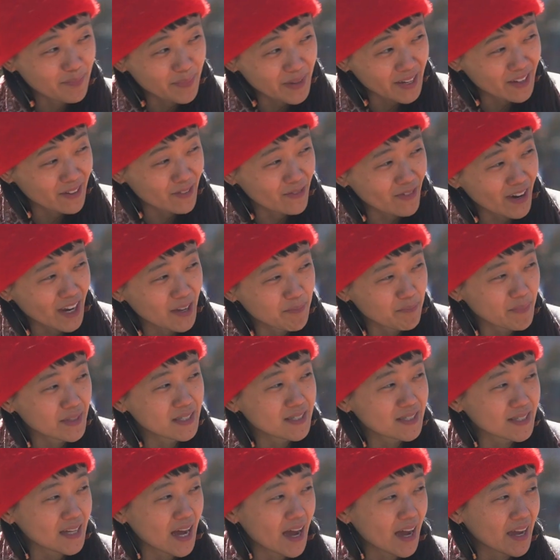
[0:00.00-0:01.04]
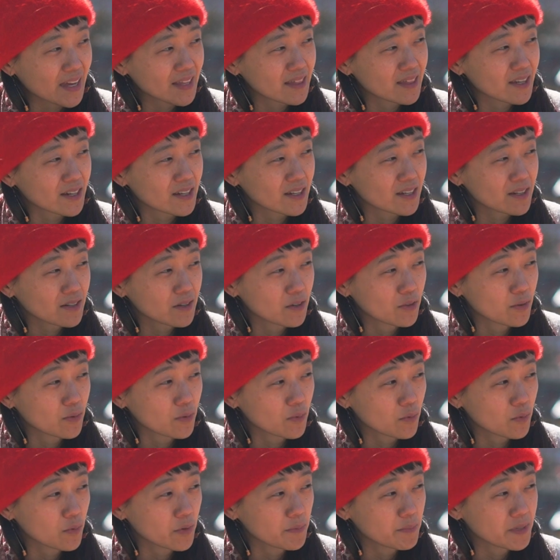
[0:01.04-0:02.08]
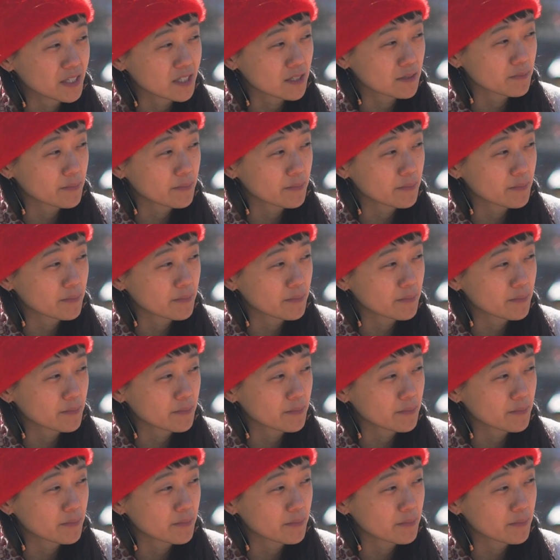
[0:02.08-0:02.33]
being right beside the Women's